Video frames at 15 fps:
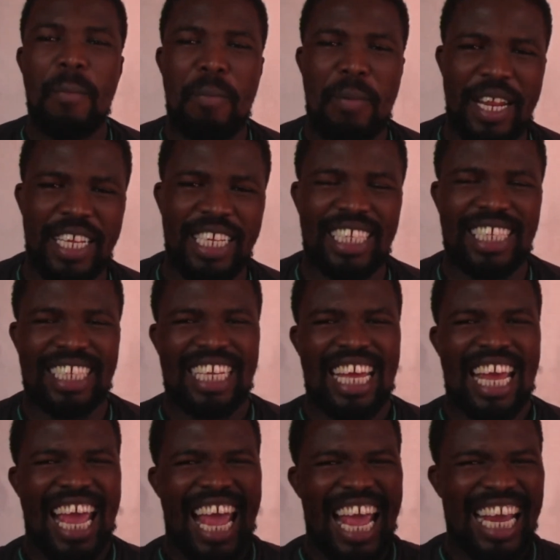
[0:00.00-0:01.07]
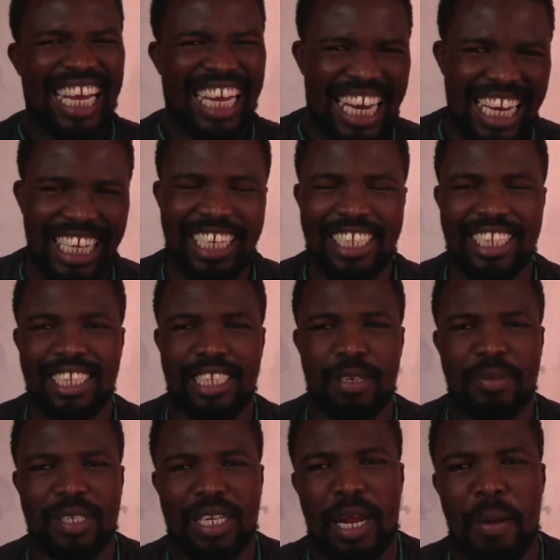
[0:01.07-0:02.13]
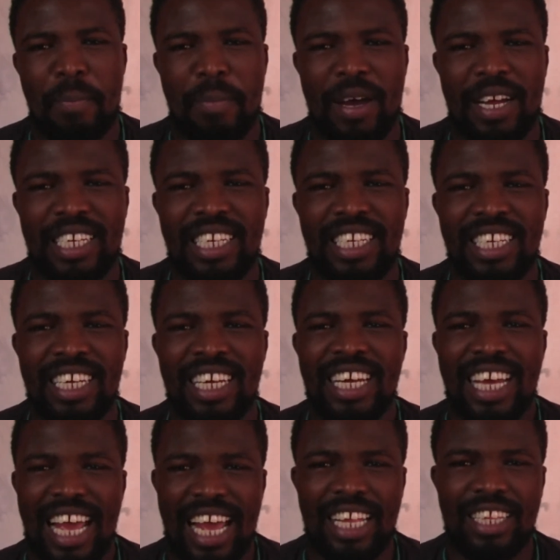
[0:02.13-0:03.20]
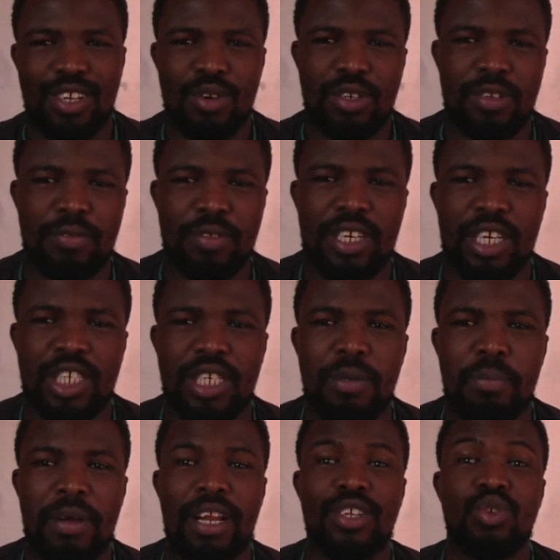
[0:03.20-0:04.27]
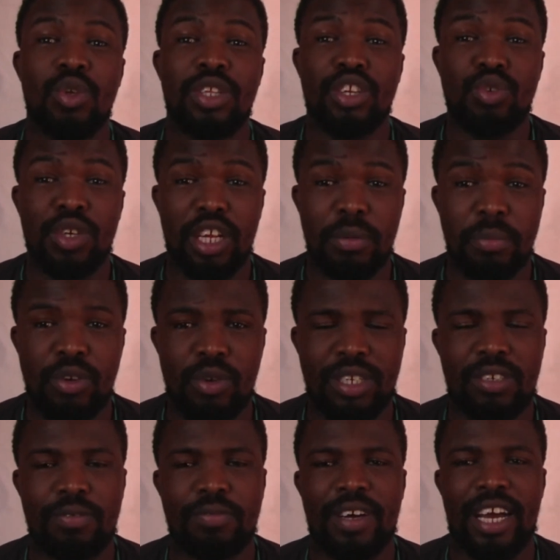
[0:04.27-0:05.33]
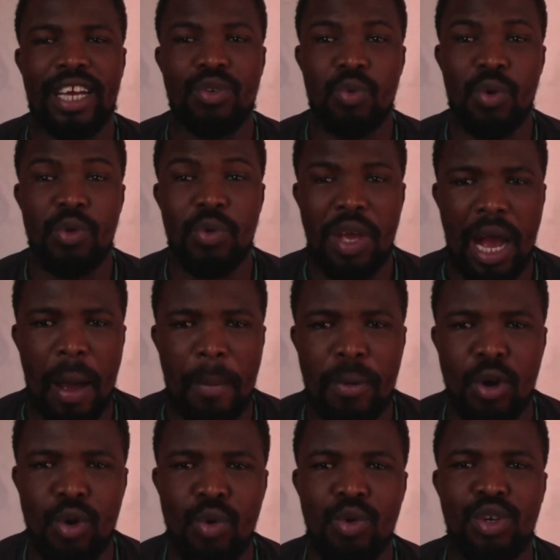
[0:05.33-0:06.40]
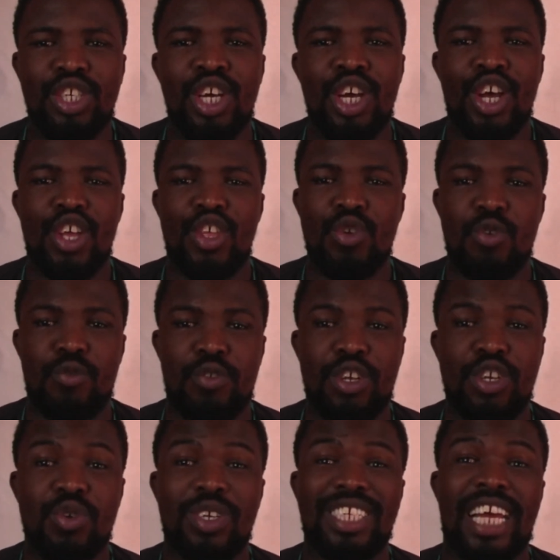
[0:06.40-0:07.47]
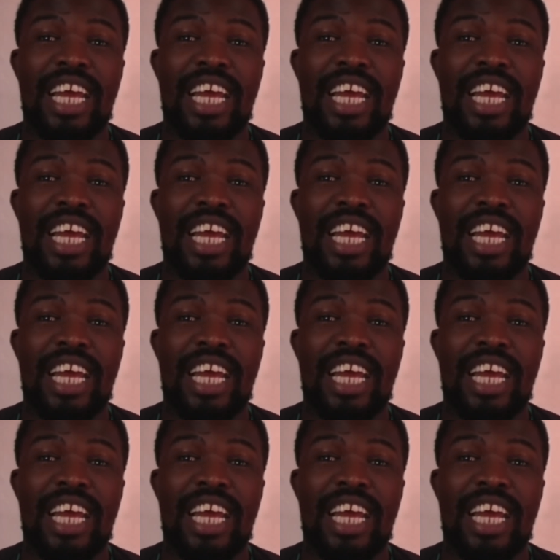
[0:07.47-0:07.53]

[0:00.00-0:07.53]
please click the subscribe button and the notification bell so that you can be notified when we upload new videos.